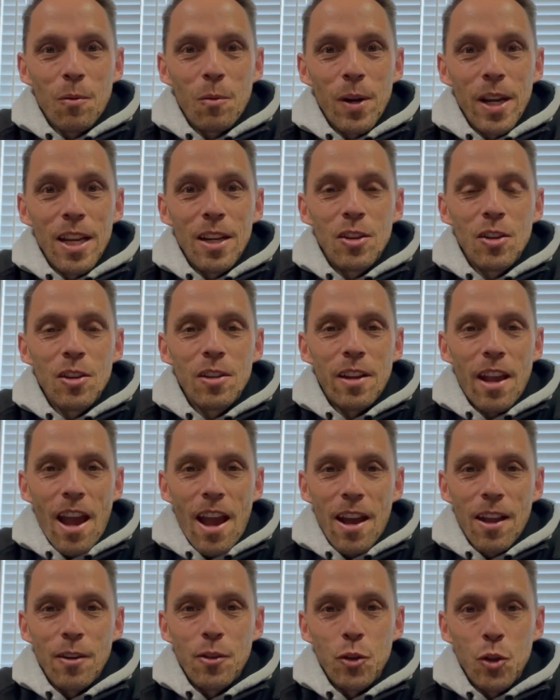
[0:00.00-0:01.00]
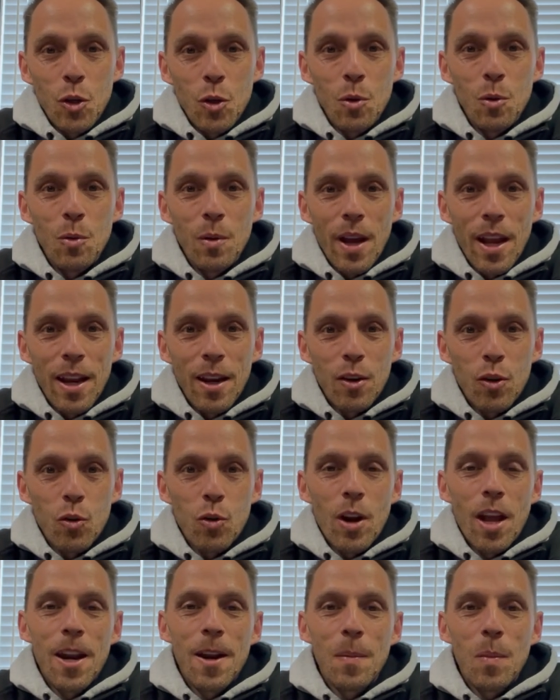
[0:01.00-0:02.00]
We just had two
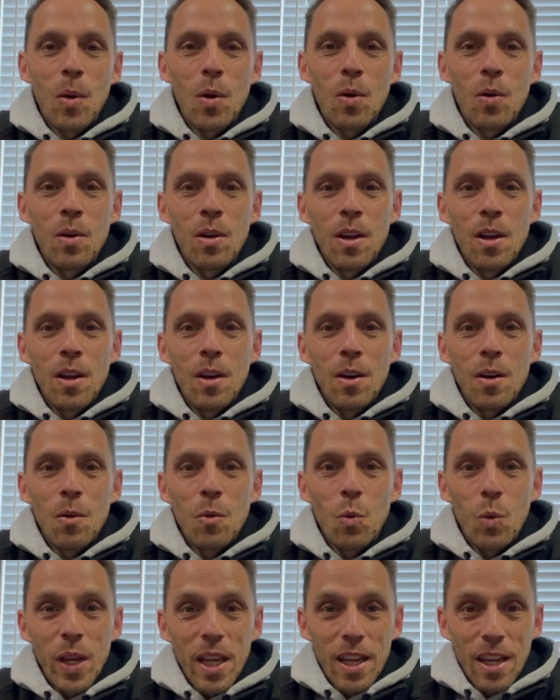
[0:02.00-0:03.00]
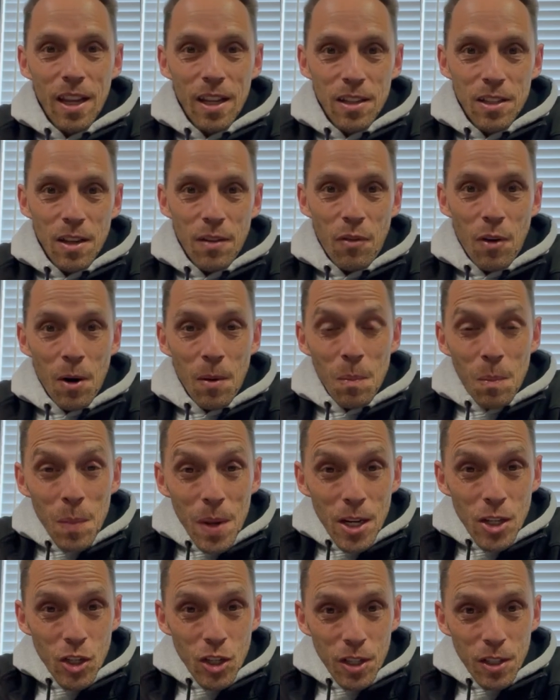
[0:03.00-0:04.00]
incredible weekends of our
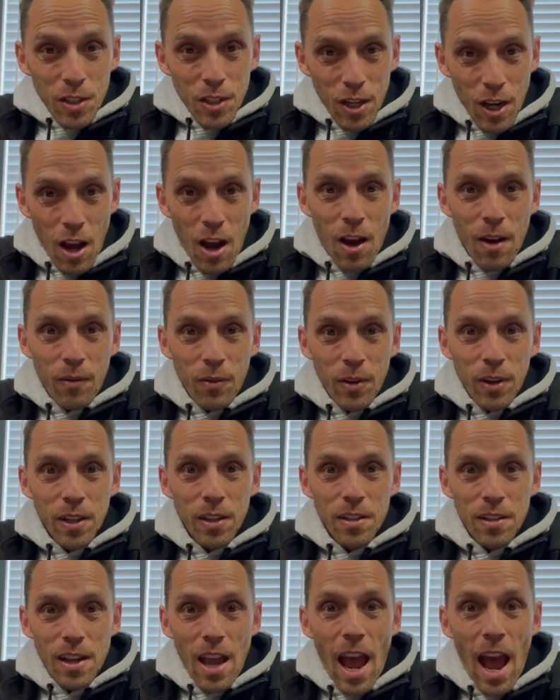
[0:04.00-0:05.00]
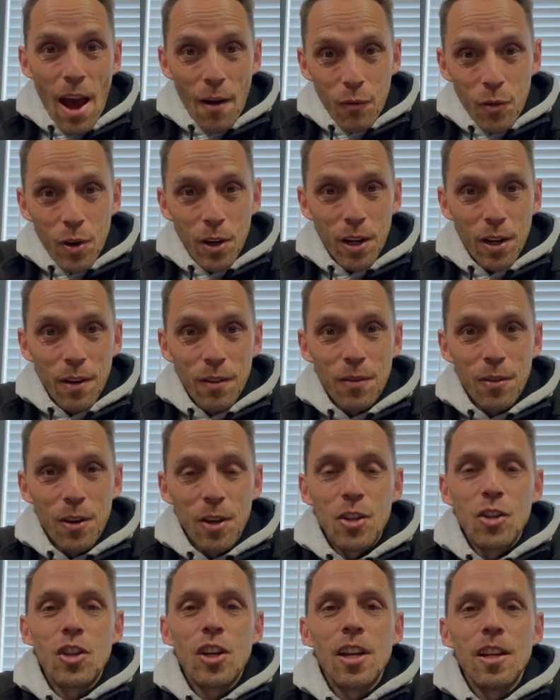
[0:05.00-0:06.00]
missions conference, Africa for
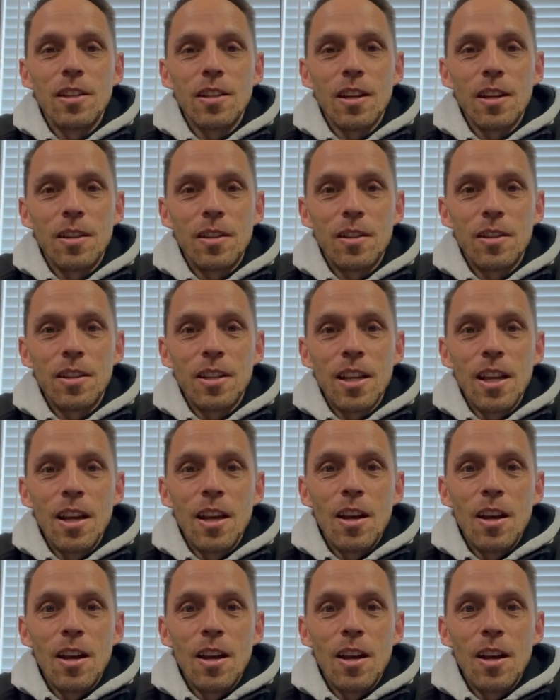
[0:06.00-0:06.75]
Jesus.